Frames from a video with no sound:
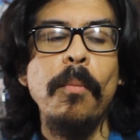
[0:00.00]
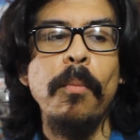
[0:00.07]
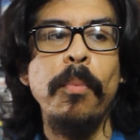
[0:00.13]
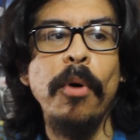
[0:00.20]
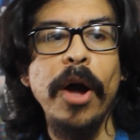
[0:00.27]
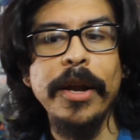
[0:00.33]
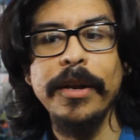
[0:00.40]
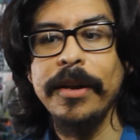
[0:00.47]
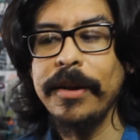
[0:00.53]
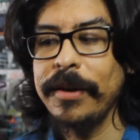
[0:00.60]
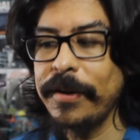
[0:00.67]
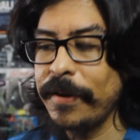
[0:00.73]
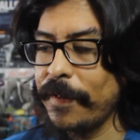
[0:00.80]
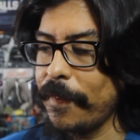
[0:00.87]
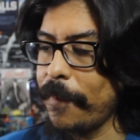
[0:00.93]
But
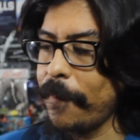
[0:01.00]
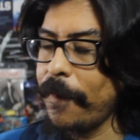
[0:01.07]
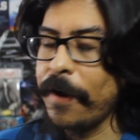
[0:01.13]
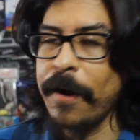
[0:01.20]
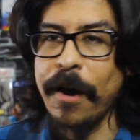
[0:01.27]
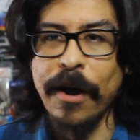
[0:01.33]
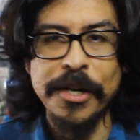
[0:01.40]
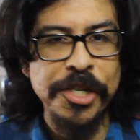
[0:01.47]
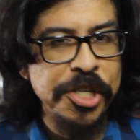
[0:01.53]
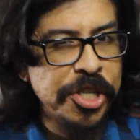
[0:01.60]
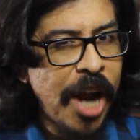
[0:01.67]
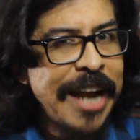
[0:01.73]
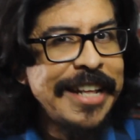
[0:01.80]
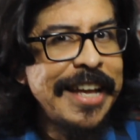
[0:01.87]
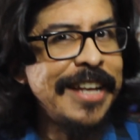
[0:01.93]
a
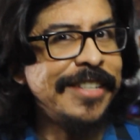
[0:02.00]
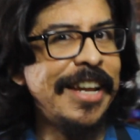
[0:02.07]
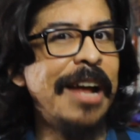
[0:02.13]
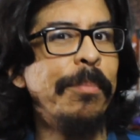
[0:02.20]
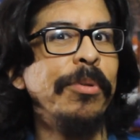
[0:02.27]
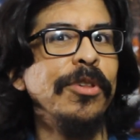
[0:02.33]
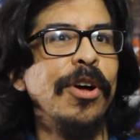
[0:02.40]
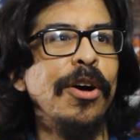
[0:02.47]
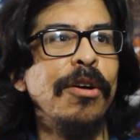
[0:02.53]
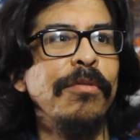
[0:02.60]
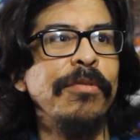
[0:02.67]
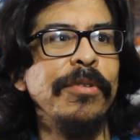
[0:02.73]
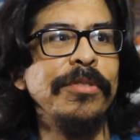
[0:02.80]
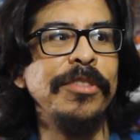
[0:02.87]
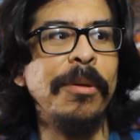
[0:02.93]
shining example
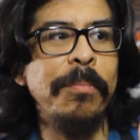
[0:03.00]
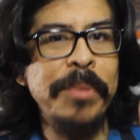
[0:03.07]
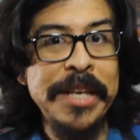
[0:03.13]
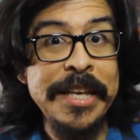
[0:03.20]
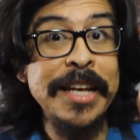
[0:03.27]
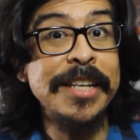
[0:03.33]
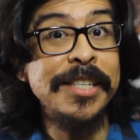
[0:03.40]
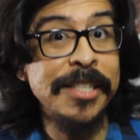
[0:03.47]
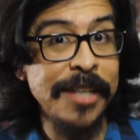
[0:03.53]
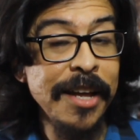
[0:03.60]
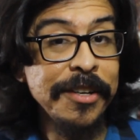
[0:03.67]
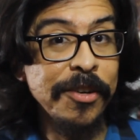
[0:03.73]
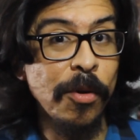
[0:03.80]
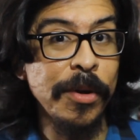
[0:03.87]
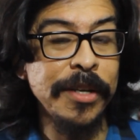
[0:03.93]
of the
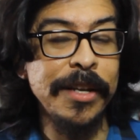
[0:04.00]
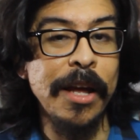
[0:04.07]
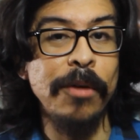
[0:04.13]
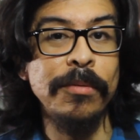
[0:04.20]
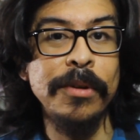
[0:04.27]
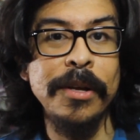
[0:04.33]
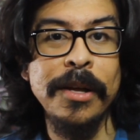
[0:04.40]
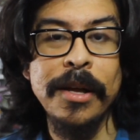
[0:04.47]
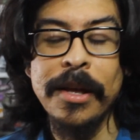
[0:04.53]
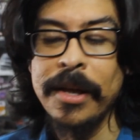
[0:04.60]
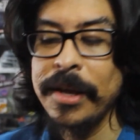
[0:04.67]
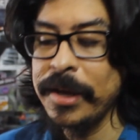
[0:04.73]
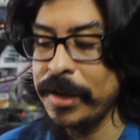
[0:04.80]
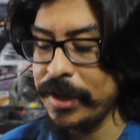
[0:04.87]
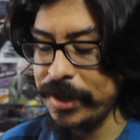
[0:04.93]
PSN going down
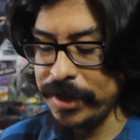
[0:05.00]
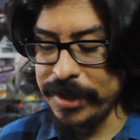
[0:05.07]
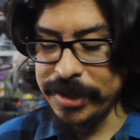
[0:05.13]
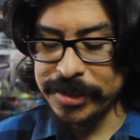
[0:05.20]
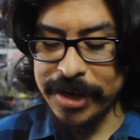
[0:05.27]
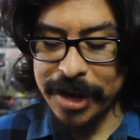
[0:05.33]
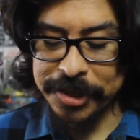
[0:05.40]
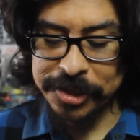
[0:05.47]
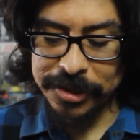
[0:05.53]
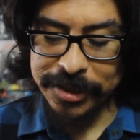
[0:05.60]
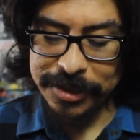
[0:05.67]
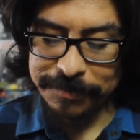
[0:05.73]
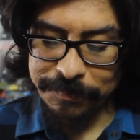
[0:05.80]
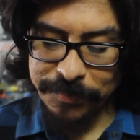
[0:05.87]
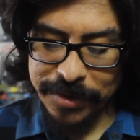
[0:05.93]
is
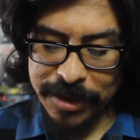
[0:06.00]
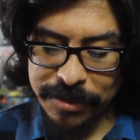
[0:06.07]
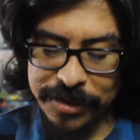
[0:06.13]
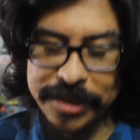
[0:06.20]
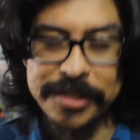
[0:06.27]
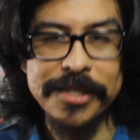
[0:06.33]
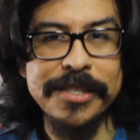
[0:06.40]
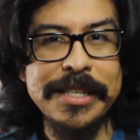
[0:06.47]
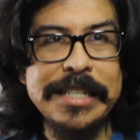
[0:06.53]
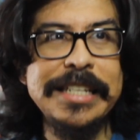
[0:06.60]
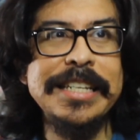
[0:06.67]
actually this.